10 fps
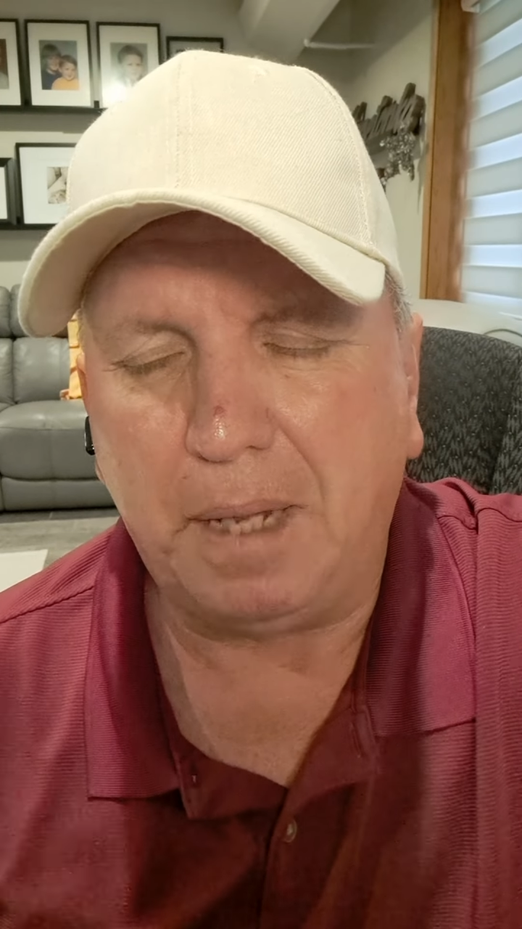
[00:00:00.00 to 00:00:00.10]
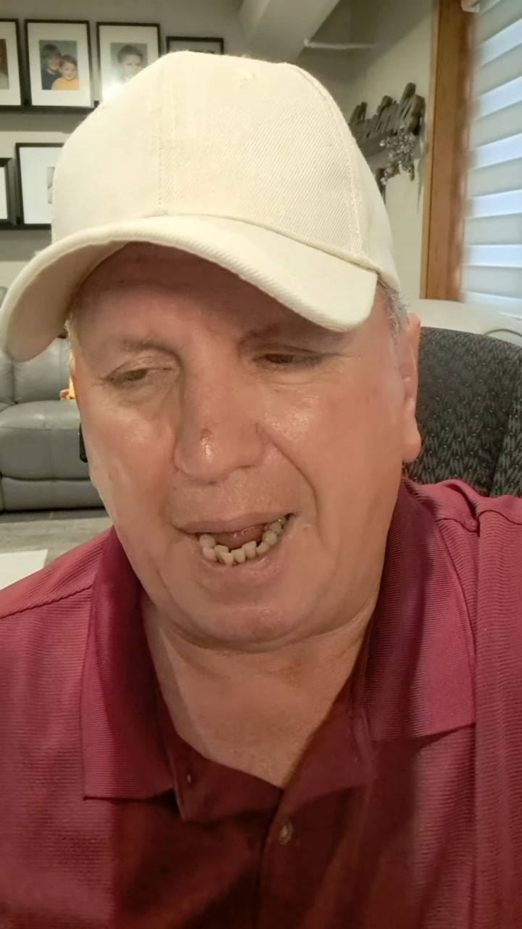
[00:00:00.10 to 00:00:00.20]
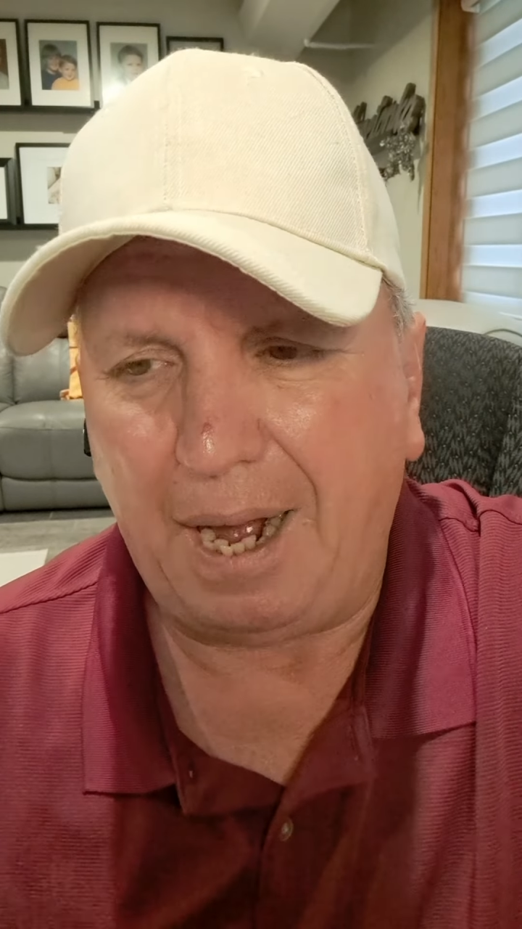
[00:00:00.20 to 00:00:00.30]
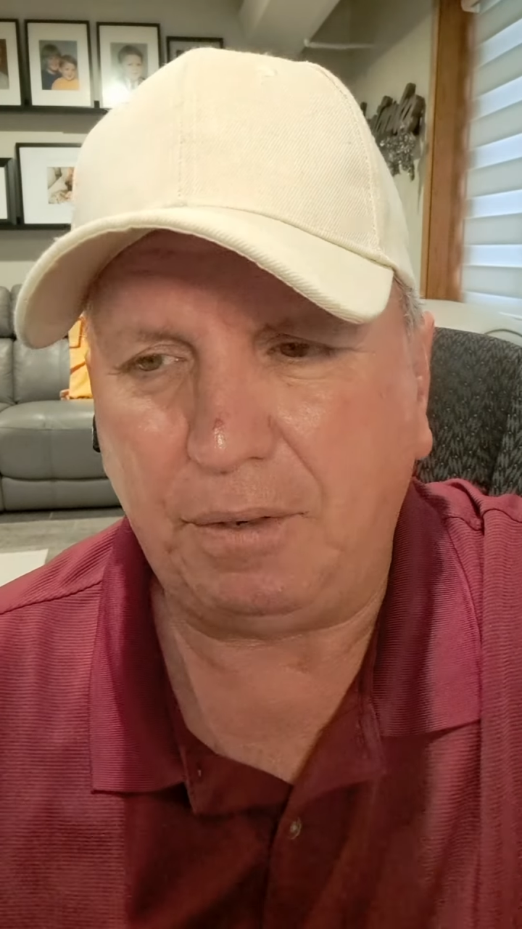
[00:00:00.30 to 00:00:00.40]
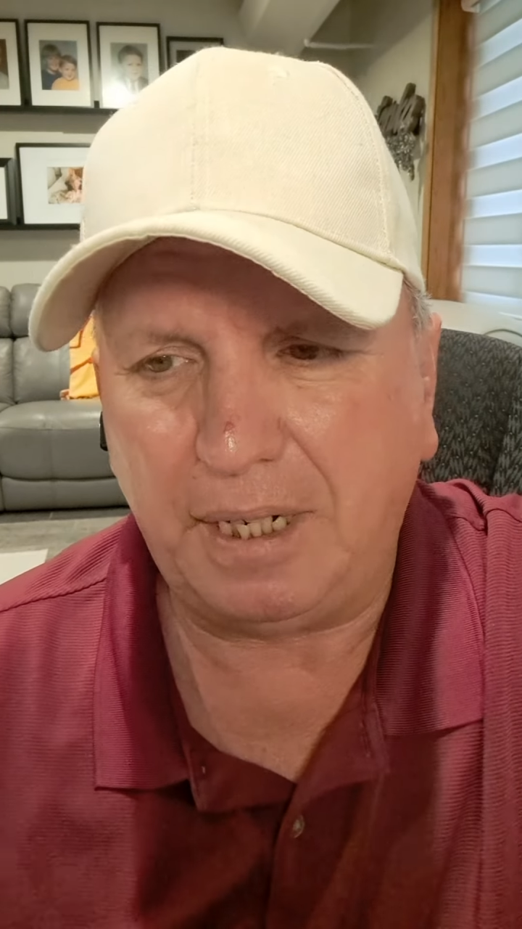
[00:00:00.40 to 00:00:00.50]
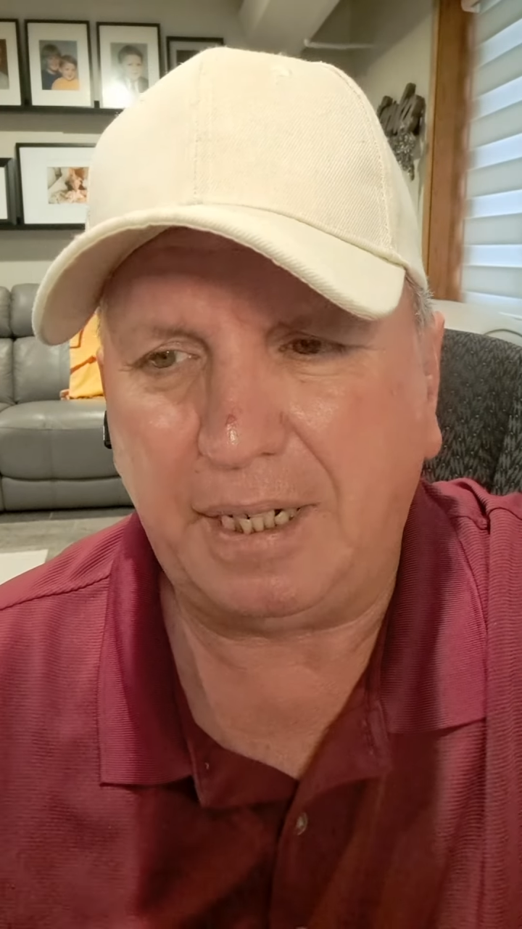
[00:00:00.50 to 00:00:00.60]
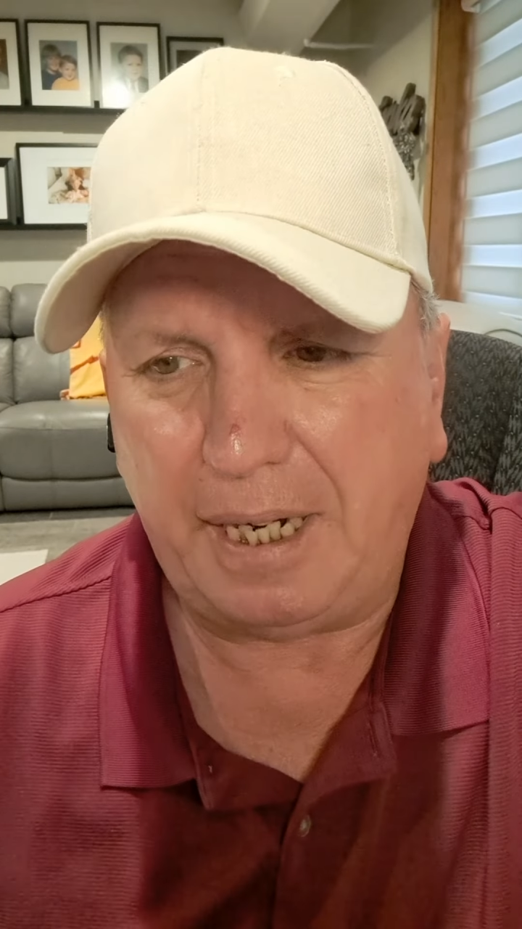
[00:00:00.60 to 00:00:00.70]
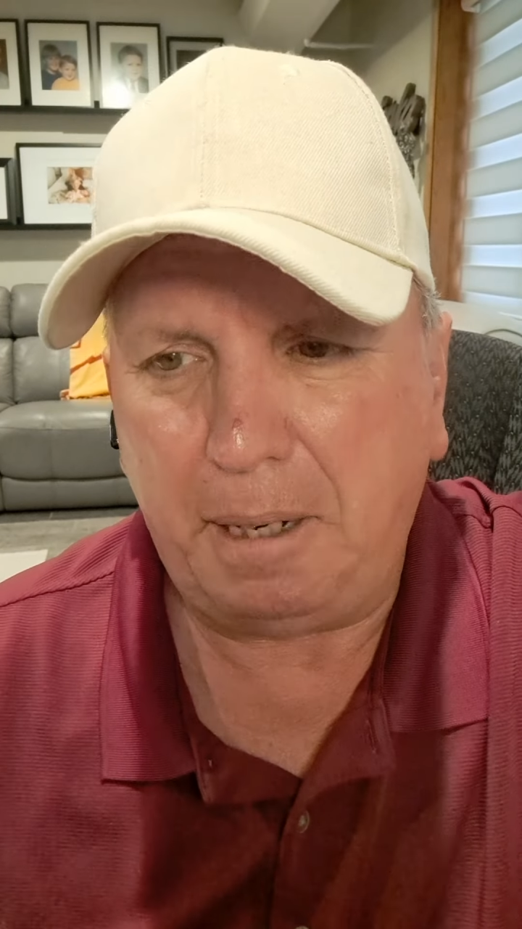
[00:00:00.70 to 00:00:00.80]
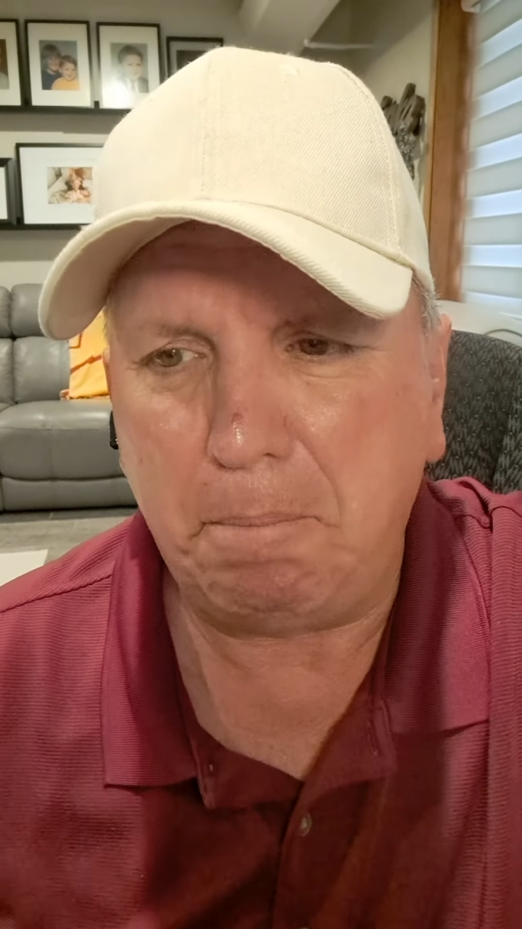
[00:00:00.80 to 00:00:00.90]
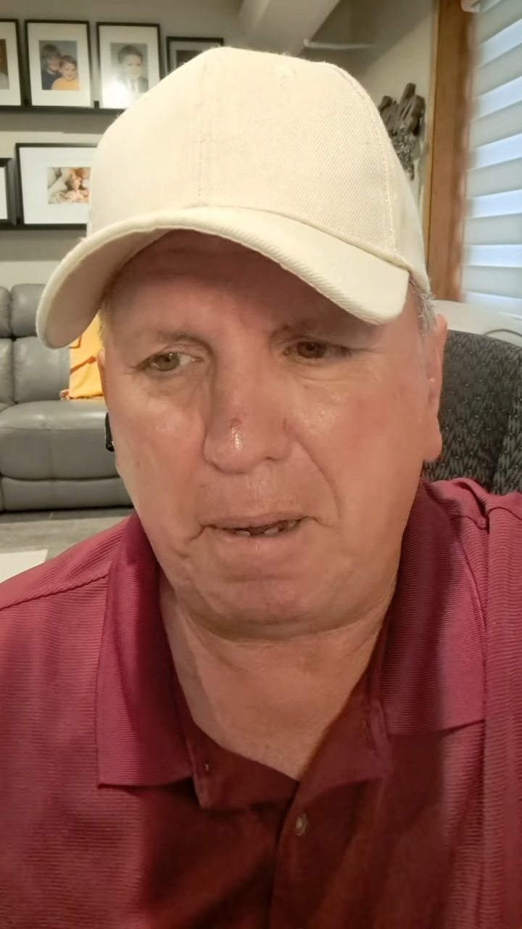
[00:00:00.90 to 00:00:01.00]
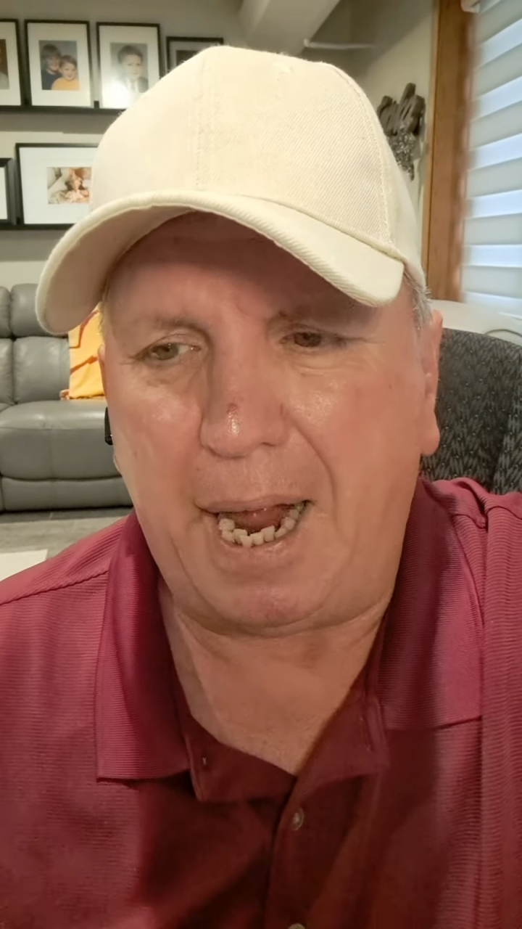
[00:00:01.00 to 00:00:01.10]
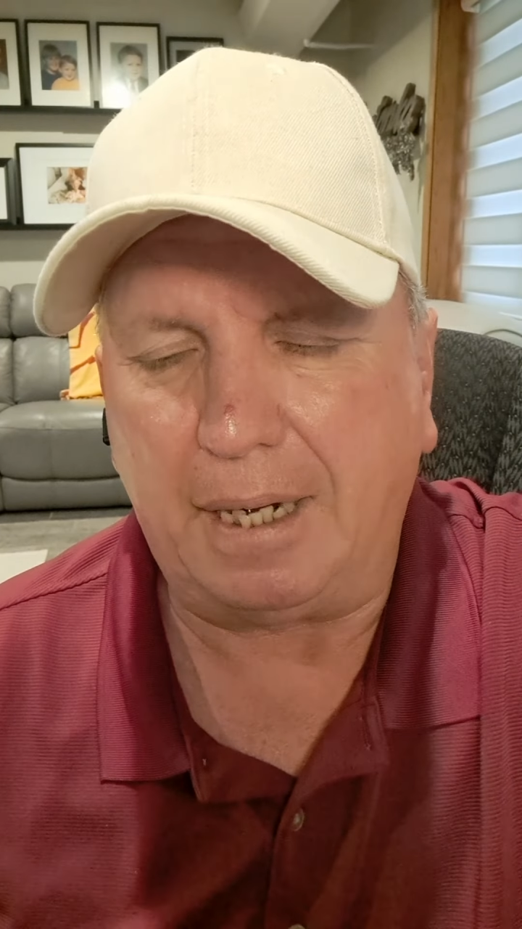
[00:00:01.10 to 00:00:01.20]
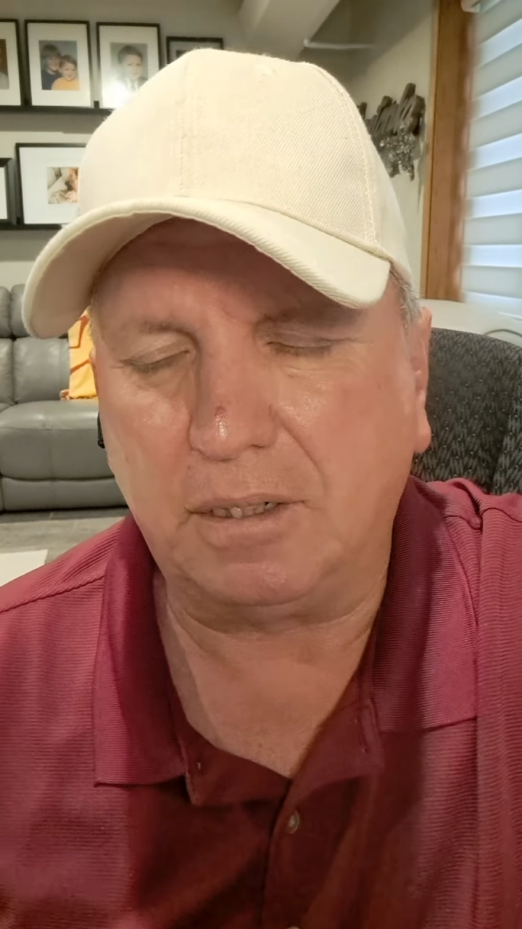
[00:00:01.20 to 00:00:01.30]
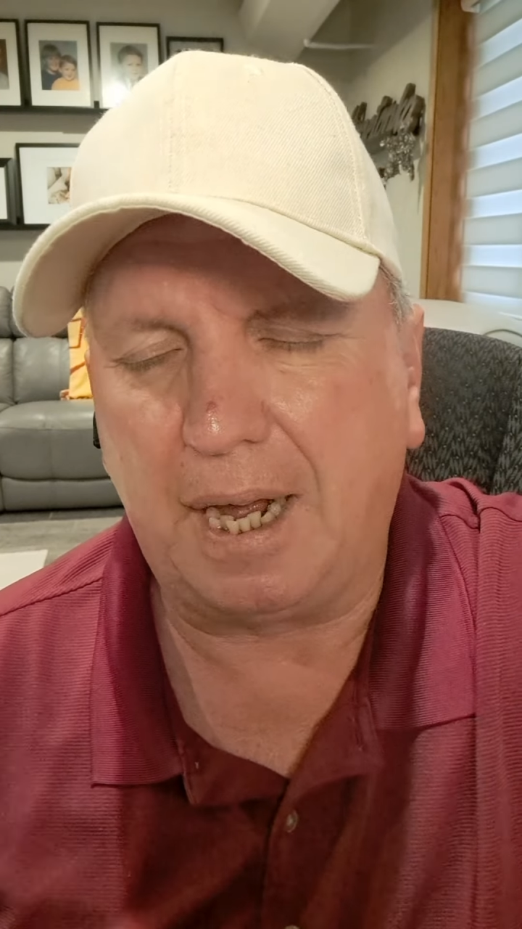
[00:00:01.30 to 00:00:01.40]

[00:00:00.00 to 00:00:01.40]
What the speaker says: How did it impact